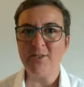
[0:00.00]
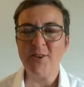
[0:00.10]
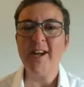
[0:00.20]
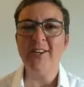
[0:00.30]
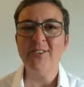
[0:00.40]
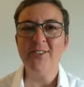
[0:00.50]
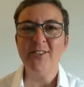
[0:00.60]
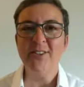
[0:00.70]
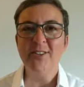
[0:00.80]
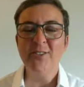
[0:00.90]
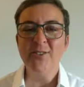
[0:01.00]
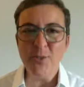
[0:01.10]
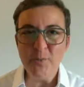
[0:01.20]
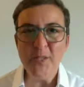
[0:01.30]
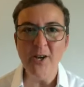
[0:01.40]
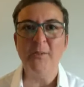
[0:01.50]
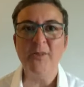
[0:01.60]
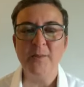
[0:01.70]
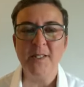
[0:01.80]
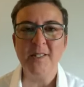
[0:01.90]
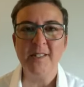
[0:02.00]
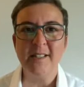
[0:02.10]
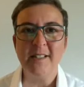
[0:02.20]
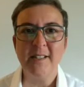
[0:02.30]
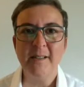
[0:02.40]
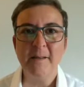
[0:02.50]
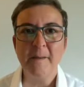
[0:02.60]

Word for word: around to be optimistic.